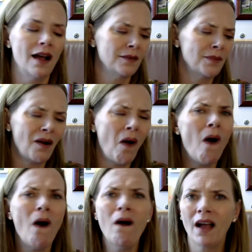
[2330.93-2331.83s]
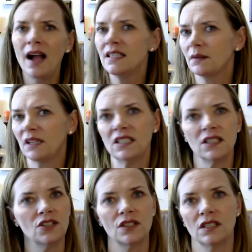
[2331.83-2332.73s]
I can put all kinds of
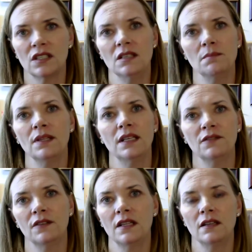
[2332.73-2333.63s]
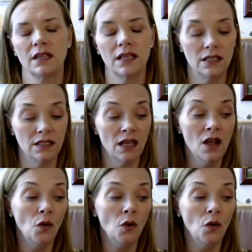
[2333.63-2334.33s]
contingencies in place for little kids.